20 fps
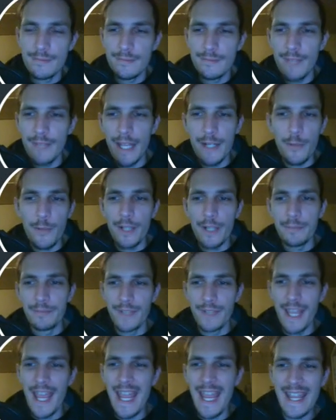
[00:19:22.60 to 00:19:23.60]
anyway,
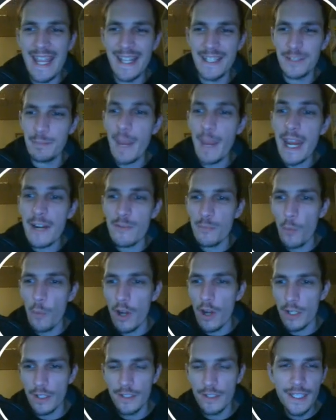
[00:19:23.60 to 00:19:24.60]
it's made of
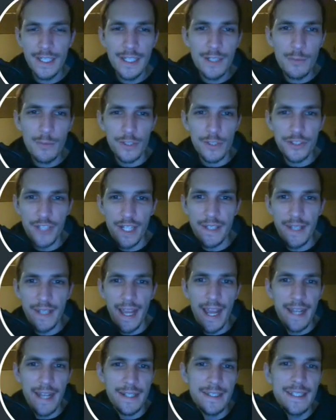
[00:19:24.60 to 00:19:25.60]
water. We'll say
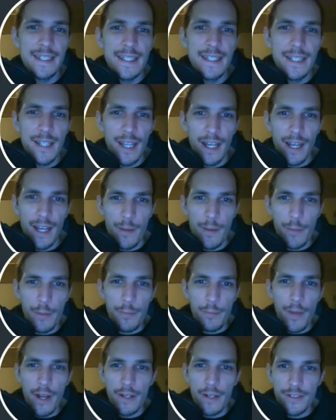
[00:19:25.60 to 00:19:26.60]
that. But
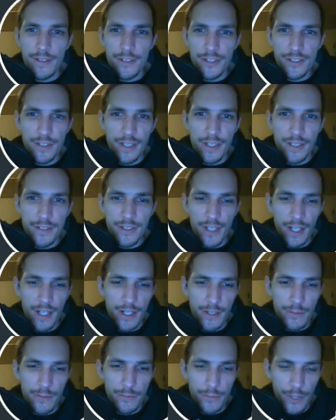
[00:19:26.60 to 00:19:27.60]
mud is kind
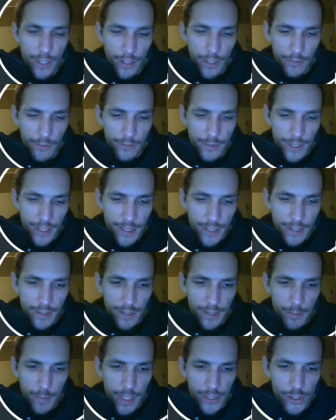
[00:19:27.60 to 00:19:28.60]
of,
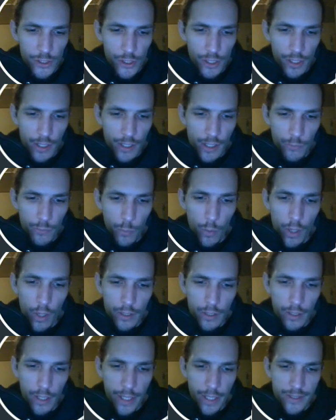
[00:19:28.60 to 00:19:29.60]
the mixture of
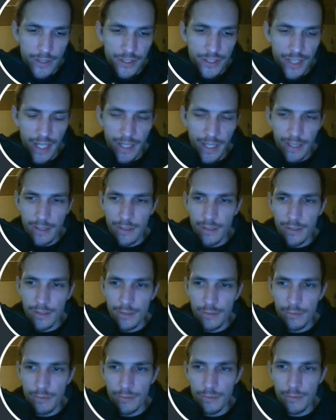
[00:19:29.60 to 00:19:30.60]
water and sand
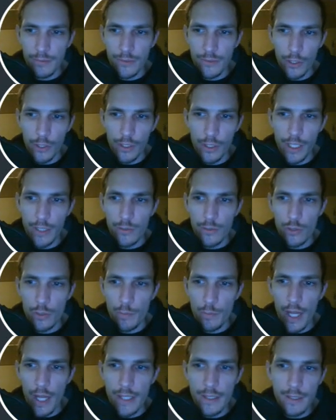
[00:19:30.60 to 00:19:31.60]
turning into
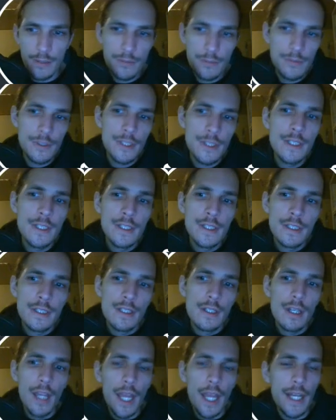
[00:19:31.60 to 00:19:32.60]
mud.
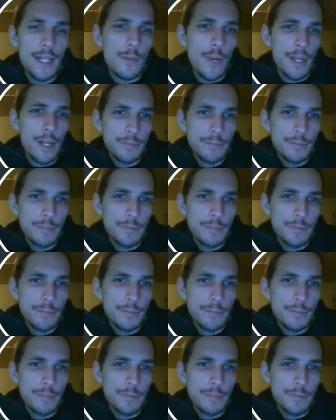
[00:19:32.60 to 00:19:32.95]
Anyway,